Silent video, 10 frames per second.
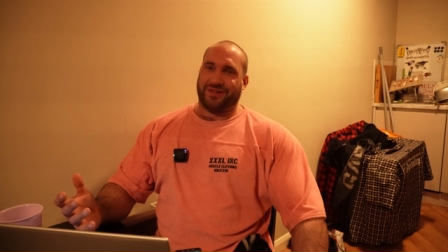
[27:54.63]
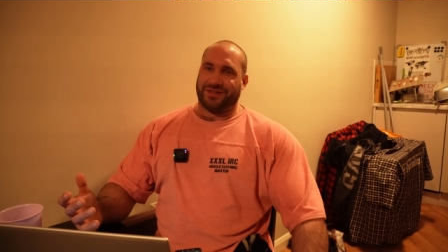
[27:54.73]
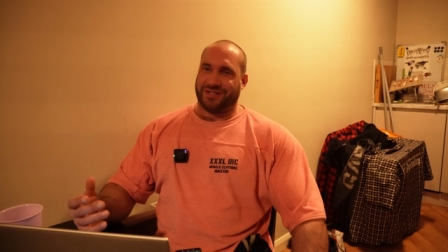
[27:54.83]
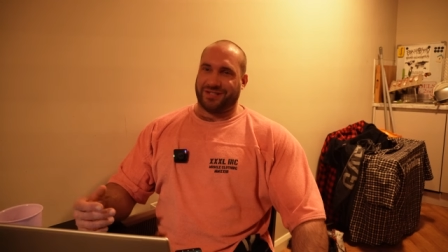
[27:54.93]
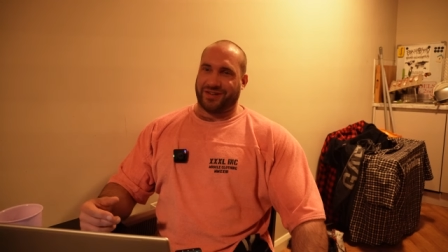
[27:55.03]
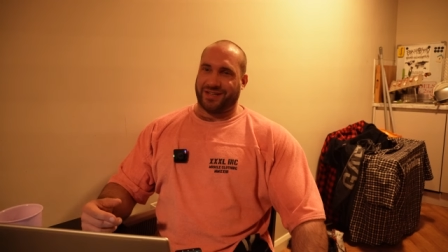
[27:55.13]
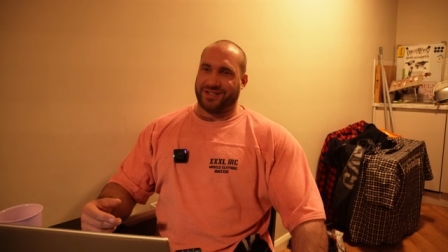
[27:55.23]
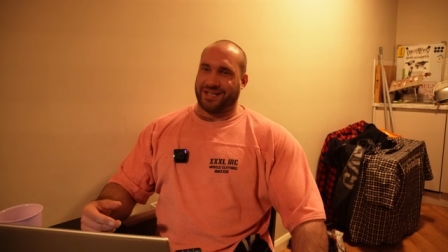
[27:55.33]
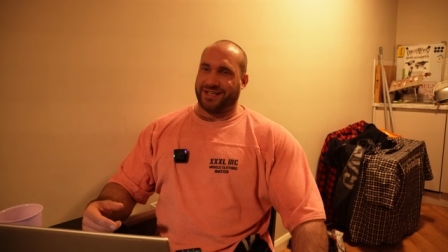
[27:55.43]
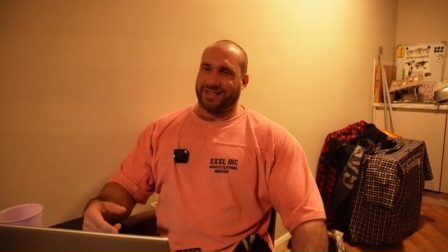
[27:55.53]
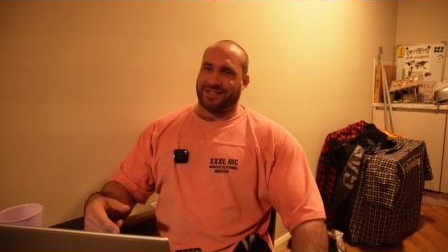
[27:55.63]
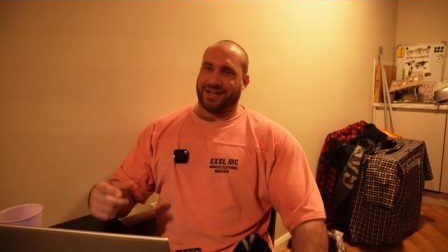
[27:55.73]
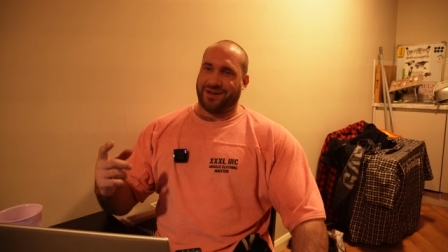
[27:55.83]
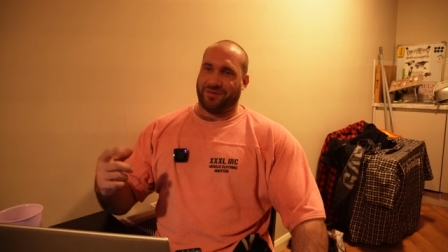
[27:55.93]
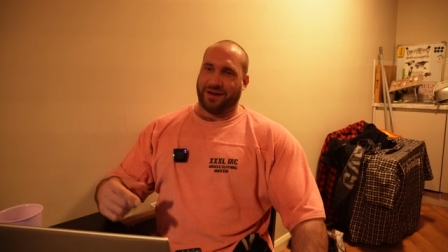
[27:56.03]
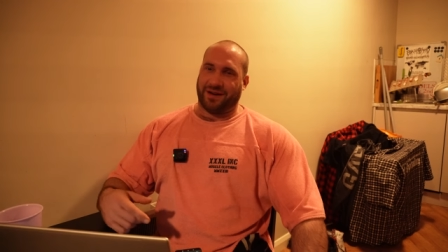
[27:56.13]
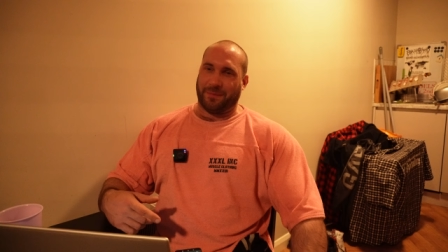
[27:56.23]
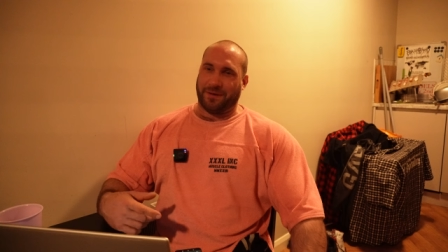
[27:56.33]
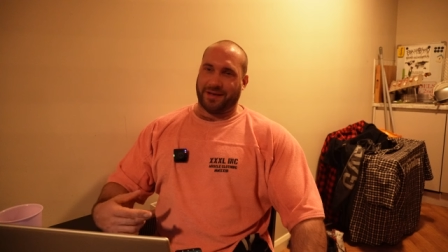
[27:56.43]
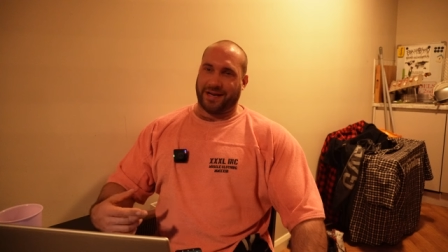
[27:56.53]
We're not just trying to take your scale weight
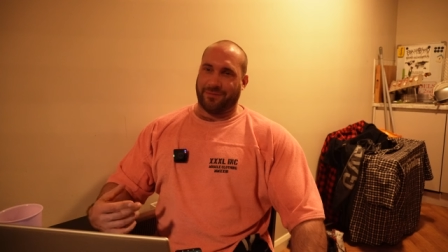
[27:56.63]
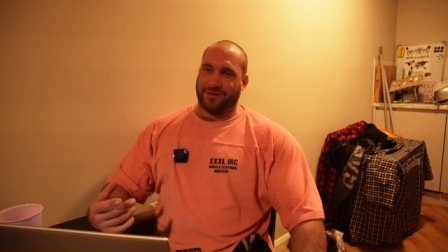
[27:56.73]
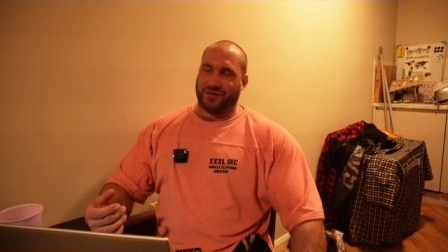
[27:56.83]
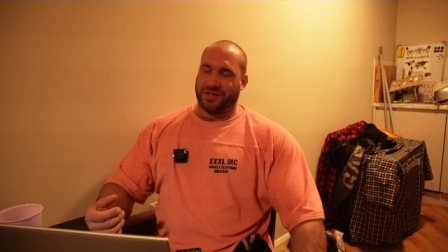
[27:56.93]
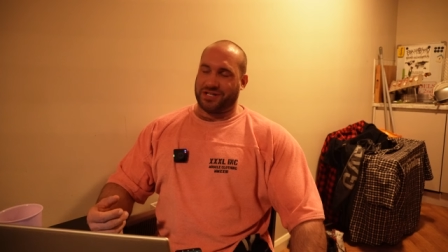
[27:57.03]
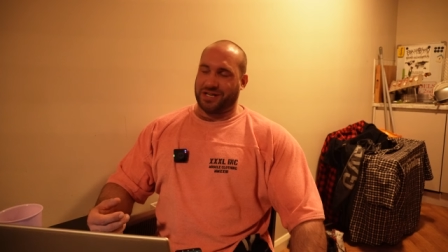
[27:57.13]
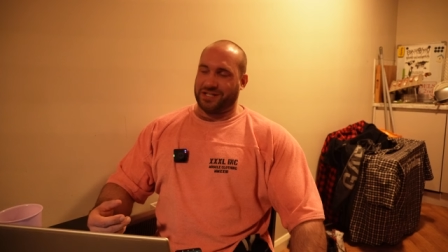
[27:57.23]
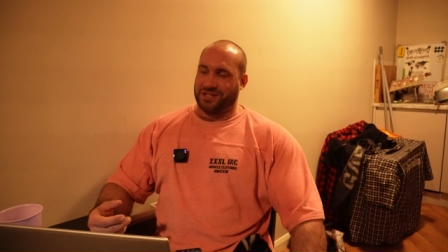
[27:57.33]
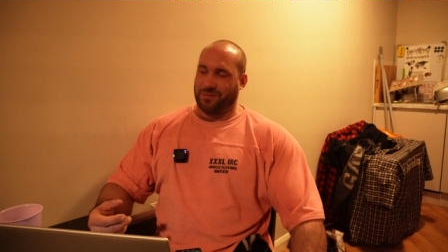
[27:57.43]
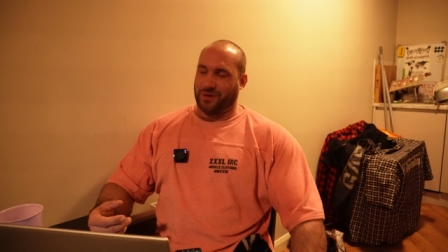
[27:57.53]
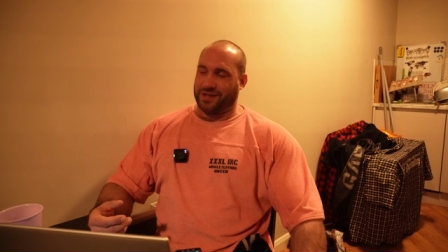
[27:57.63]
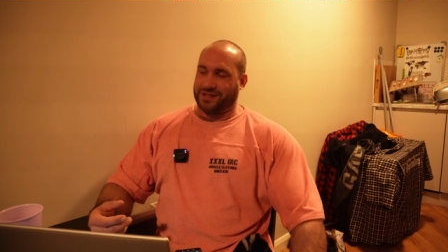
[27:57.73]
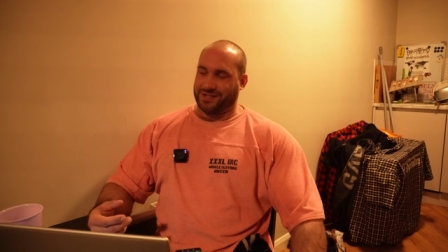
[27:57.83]
up and down, we're trying to change your body.